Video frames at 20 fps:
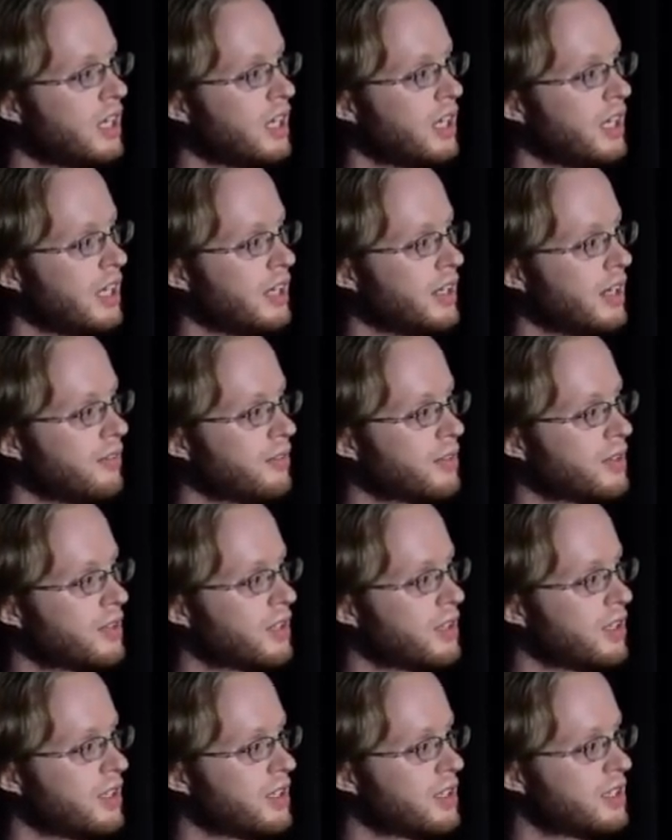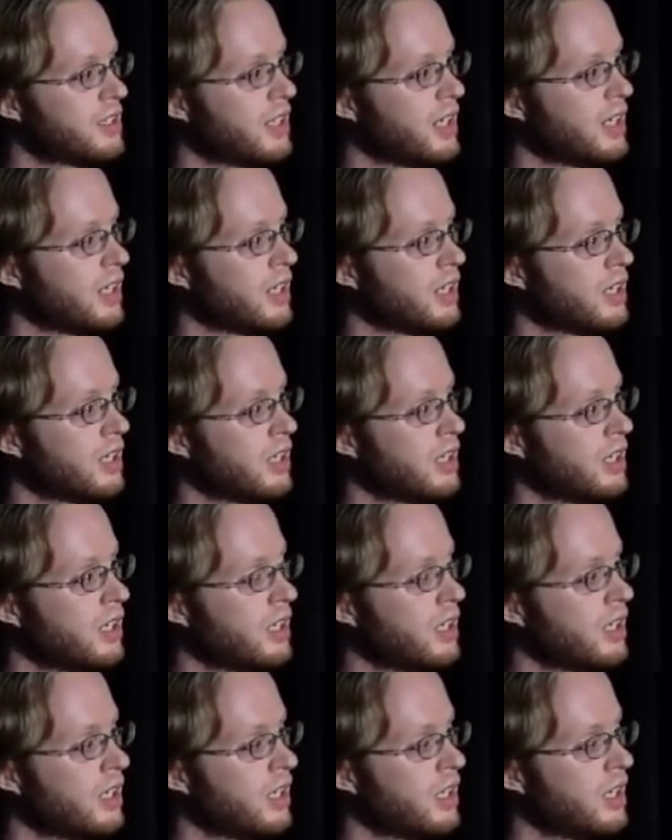and you have good, uh,
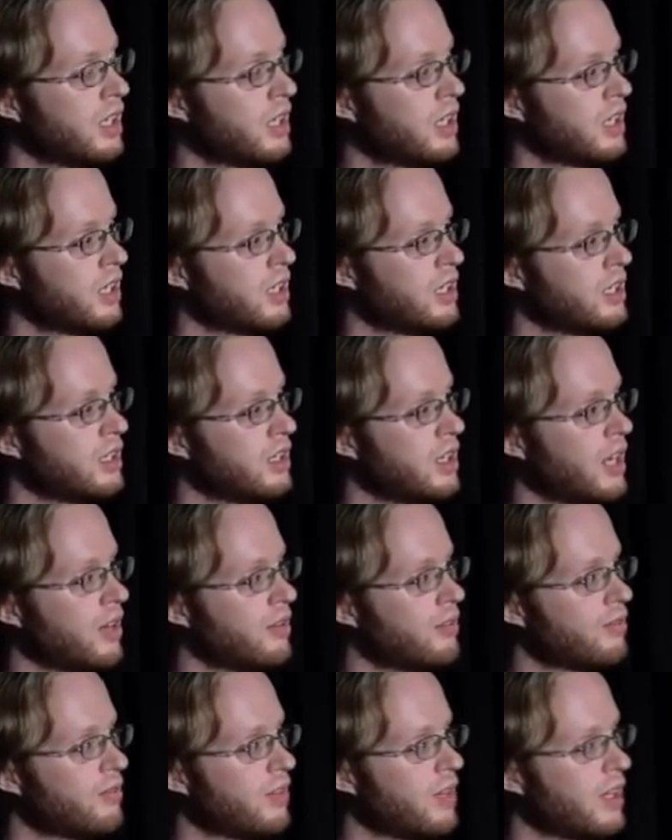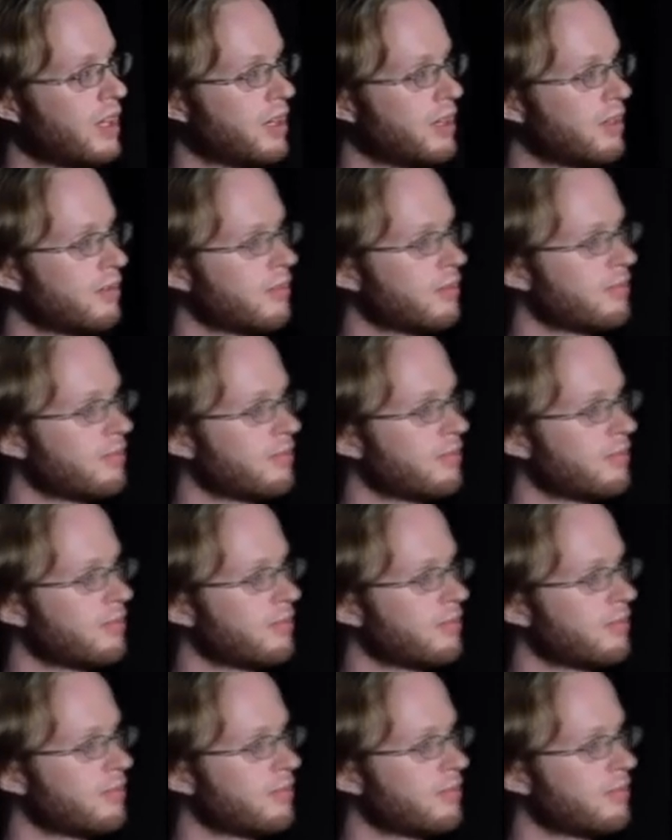you have, uh,